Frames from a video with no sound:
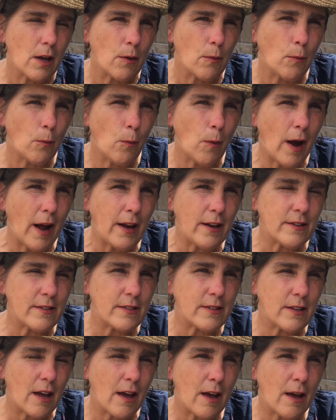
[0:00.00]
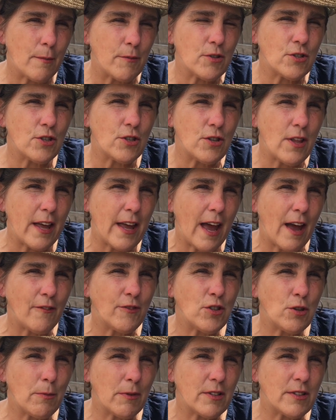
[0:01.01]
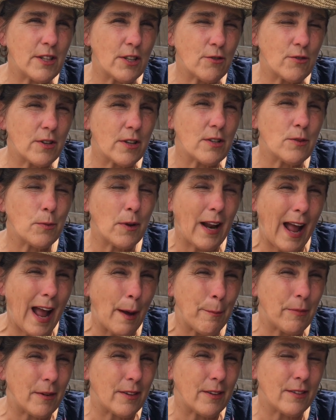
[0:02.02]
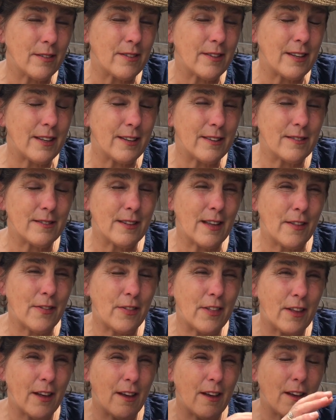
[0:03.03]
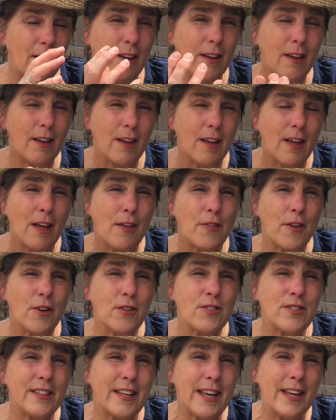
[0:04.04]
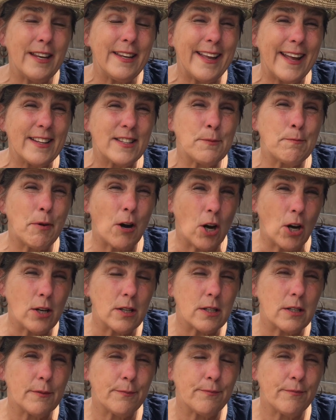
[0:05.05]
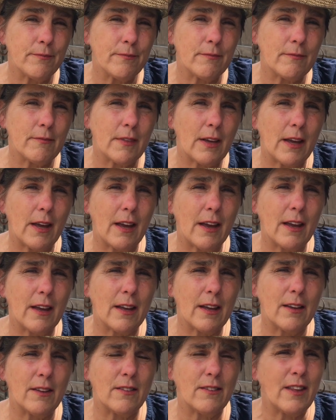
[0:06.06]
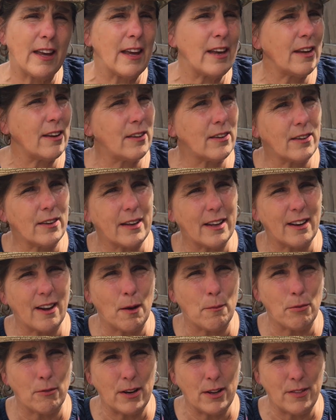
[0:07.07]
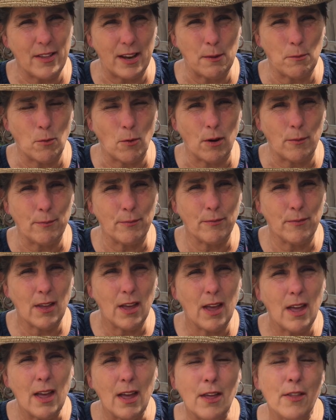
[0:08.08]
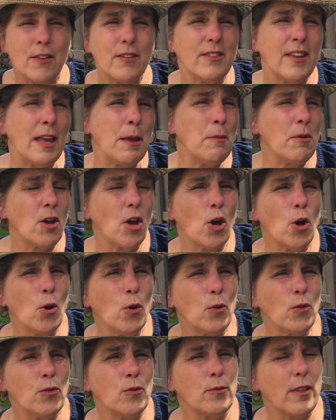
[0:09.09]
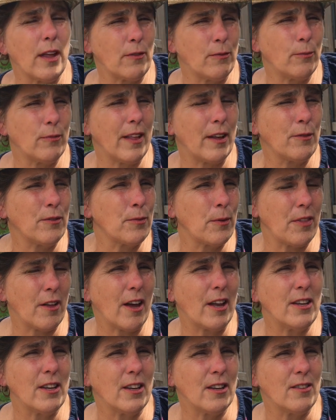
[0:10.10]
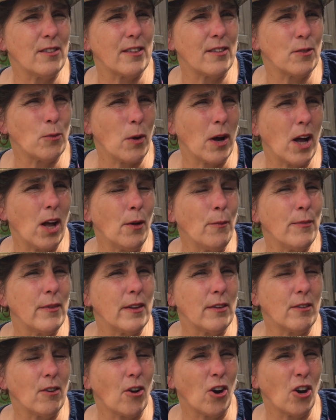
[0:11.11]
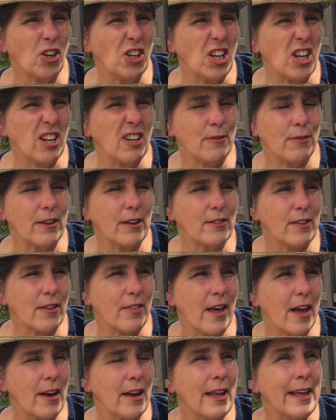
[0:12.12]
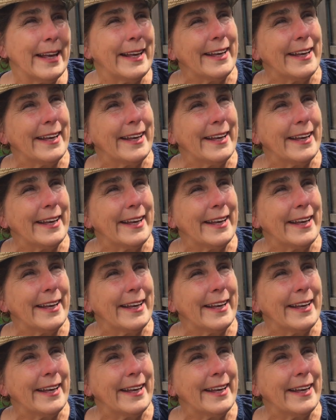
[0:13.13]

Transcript: Once, should they have too much citrus, what happens is that their skin gets burnt and they cannot breathe anymore. The same goes, that's with onions as well, and garlic, things like that.